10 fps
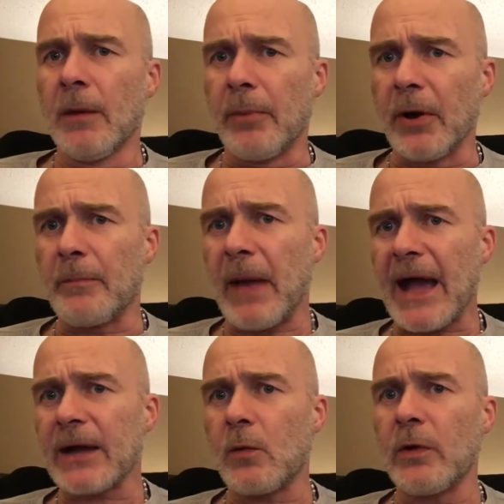But
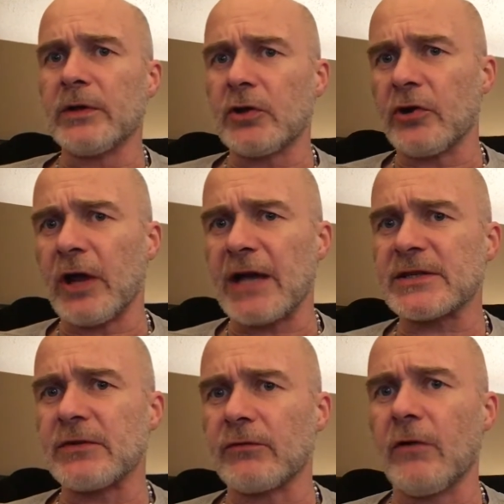back when
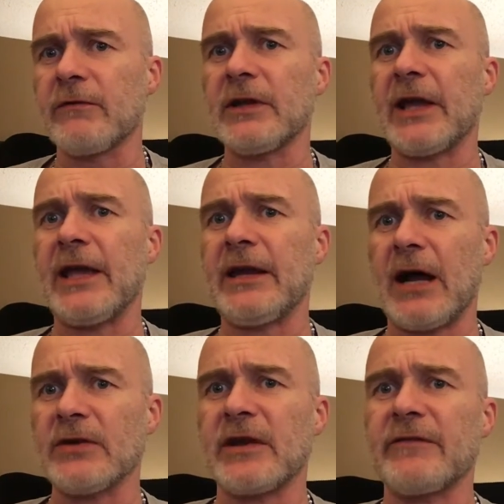Curiosity rover landed, I
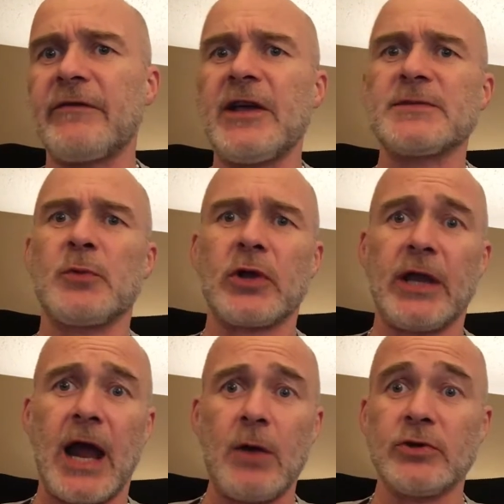was on Facebook and
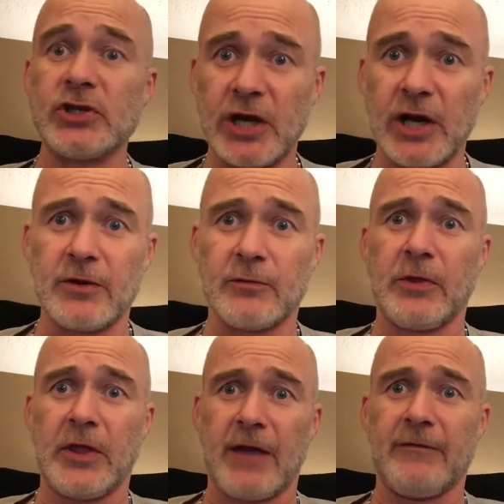I would share
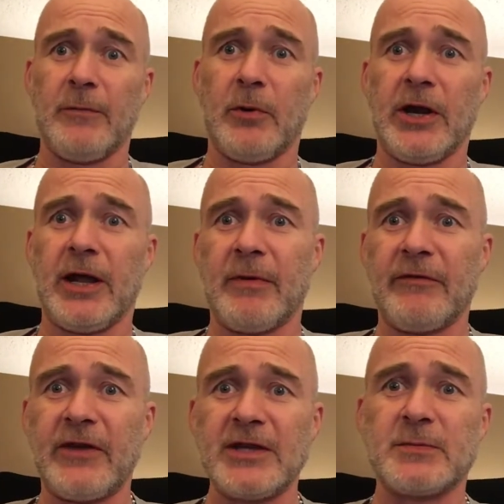with everybody on my
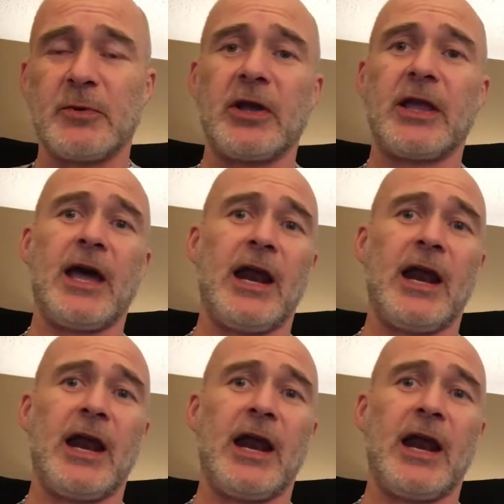Facebook account.